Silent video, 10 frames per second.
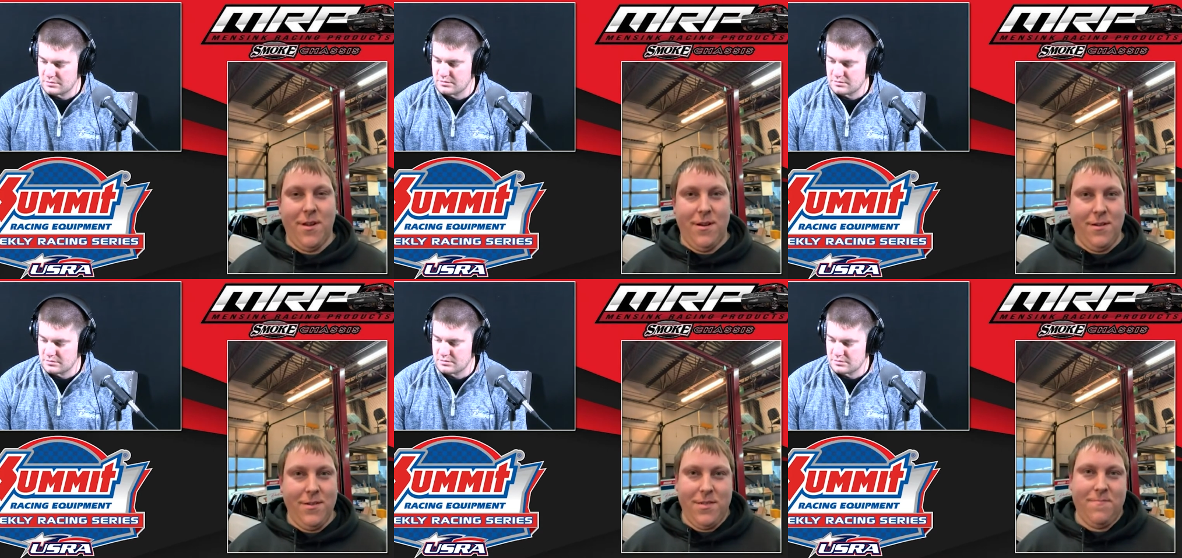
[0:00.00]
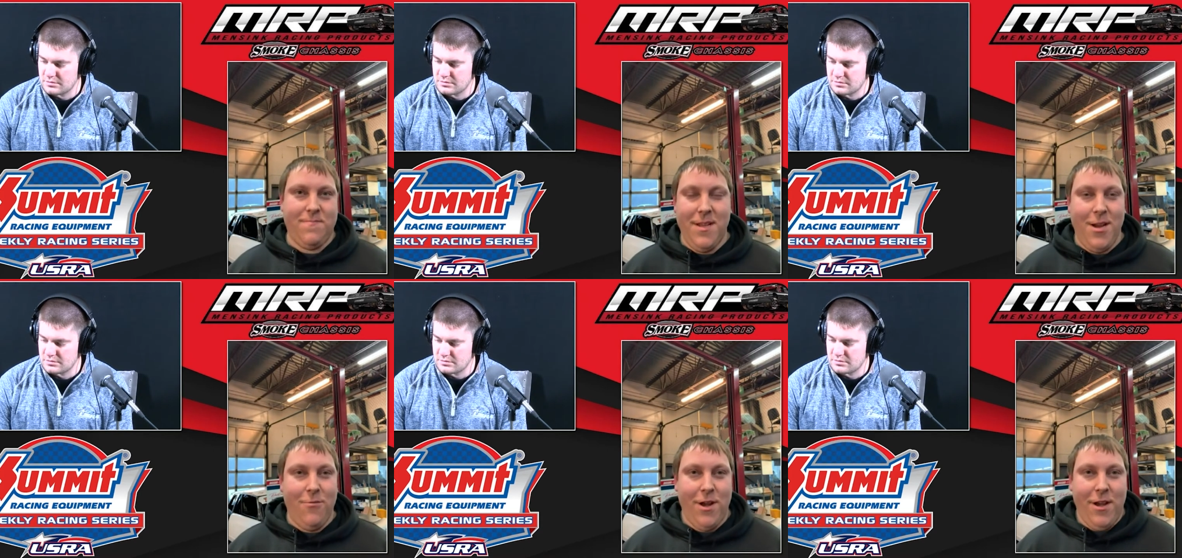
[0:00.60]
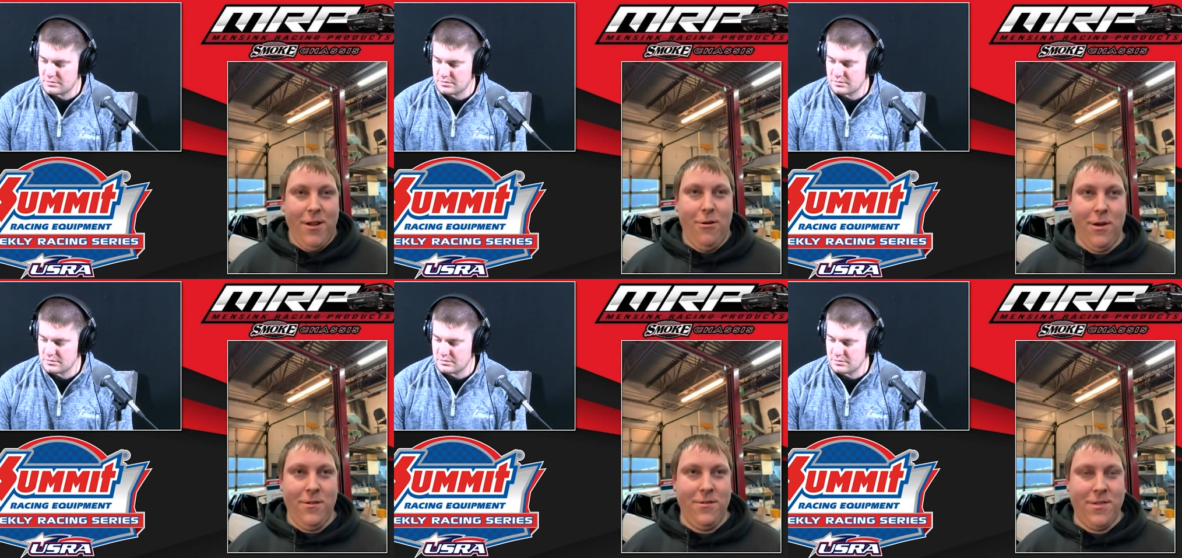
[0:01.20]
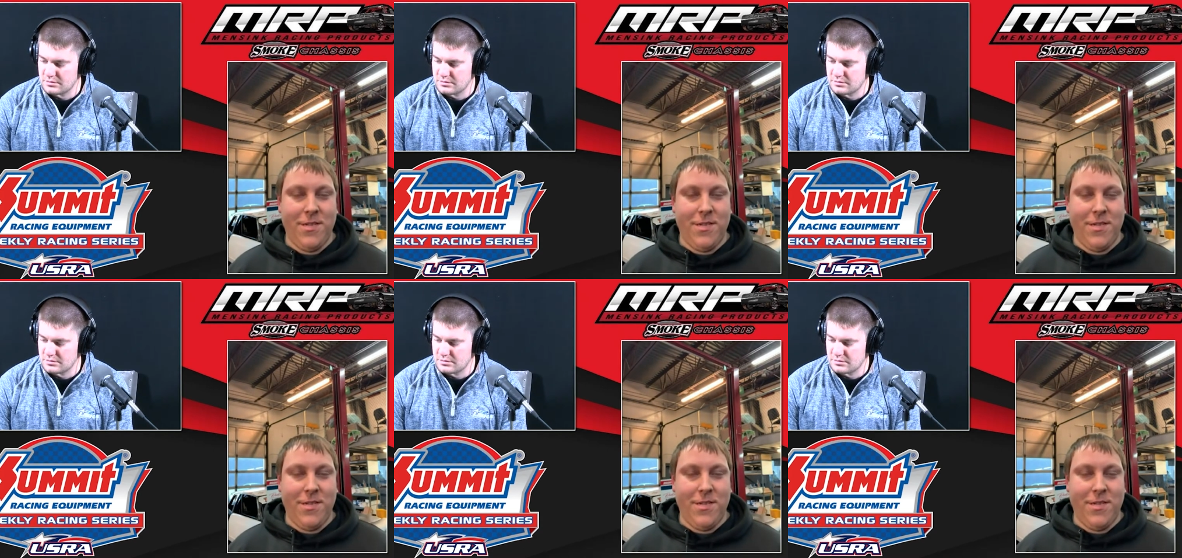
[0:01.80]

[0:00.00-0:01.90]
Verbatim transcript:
Speaker 1: car's ready to go, whether there's